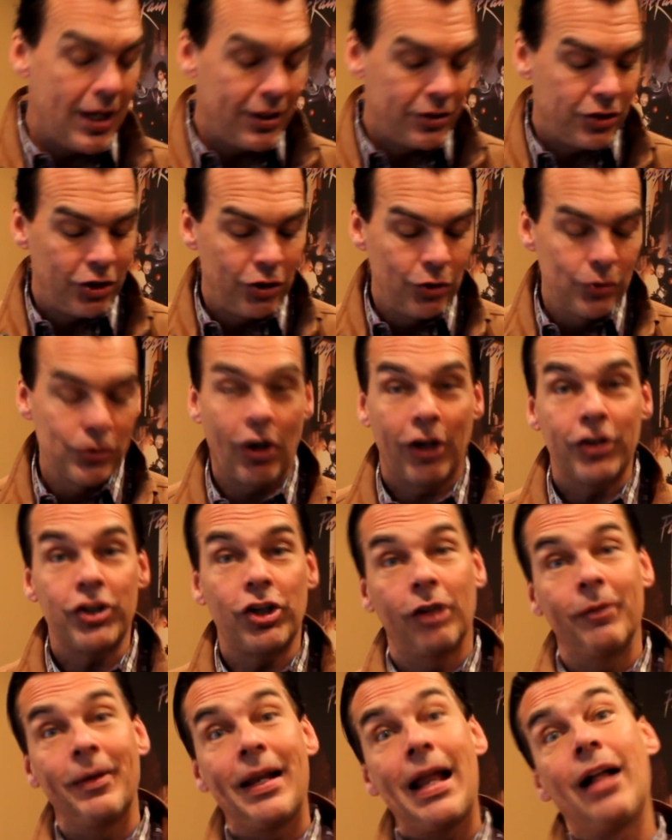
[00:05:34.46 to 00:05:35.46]
to use our
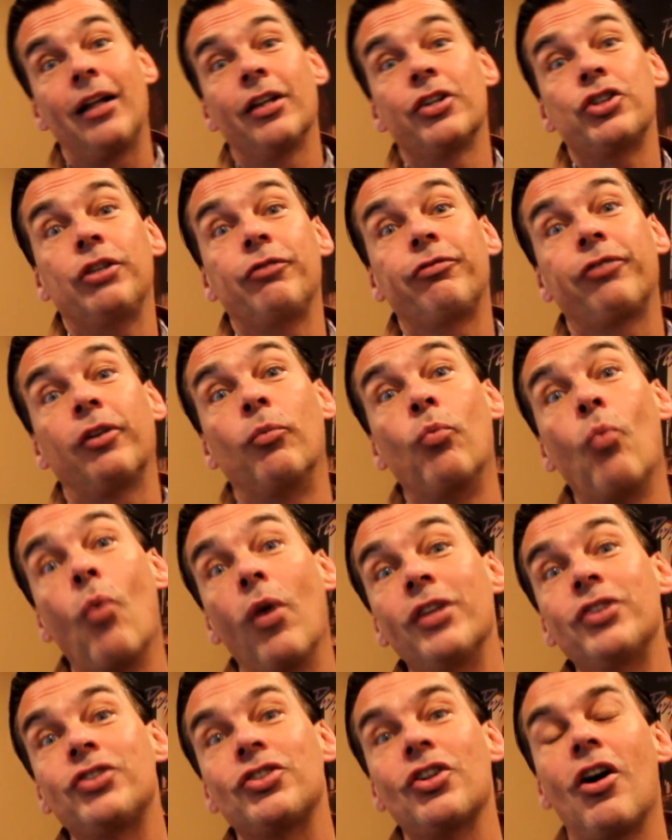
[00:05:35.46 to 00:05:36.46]
terminology, from
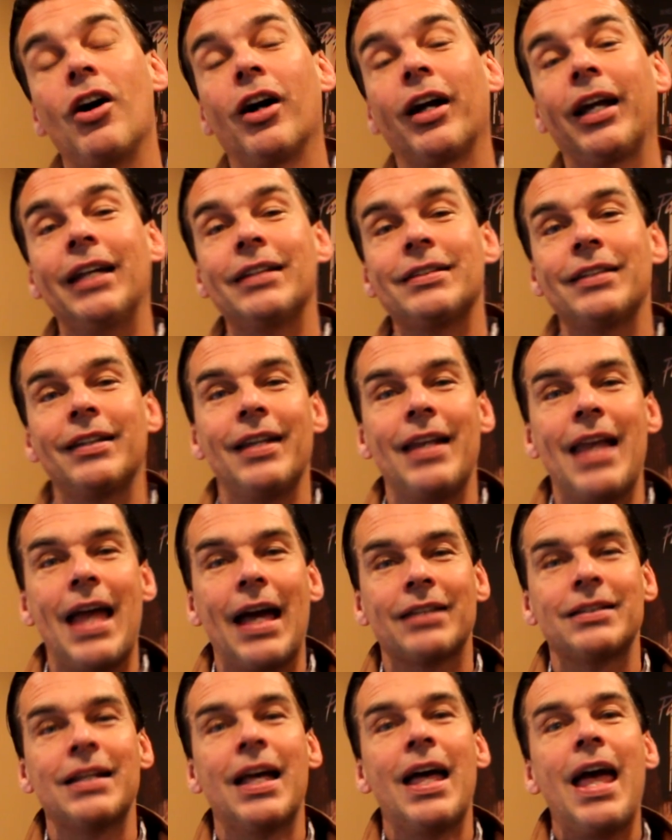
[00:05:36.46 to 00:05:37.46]
one song into the
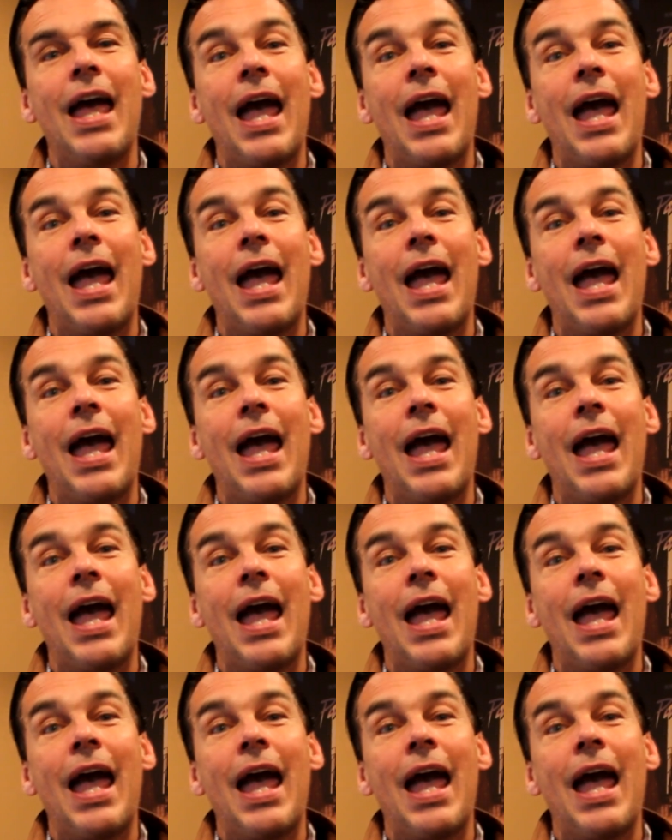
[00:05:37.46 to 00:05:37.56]
next.